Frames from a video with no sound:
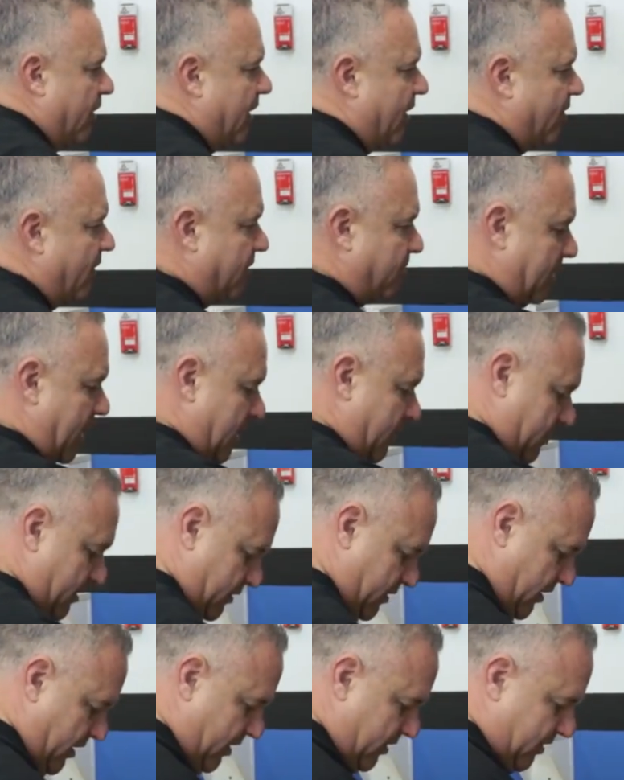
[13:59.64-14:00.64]
to give this back to the
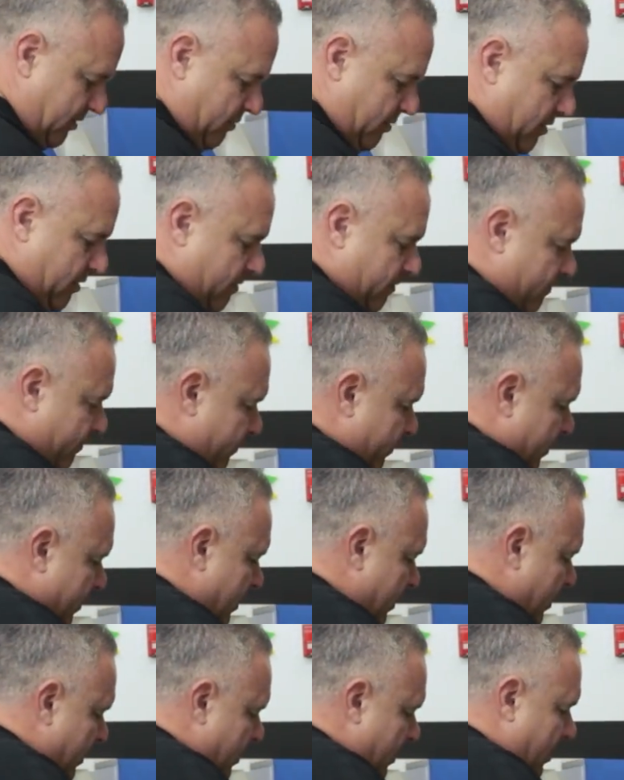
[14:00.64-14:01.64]
customer.
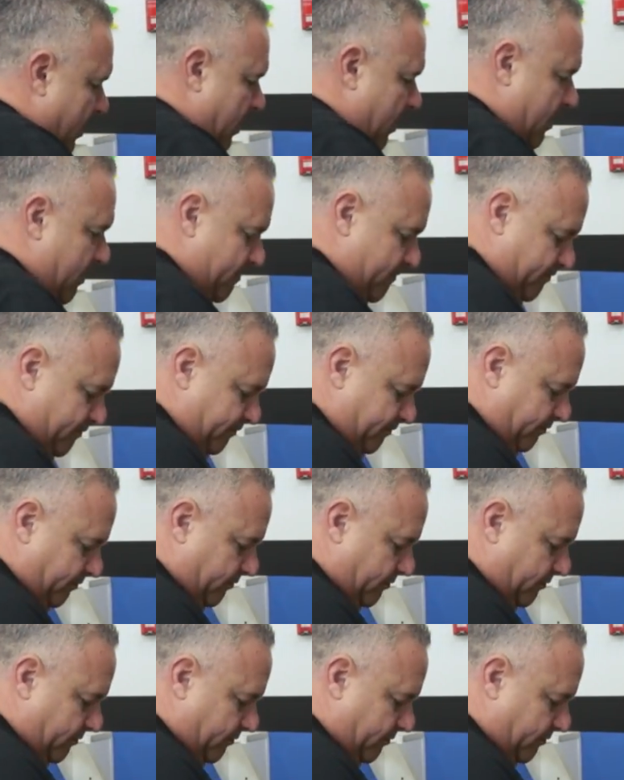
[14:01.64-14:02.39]
You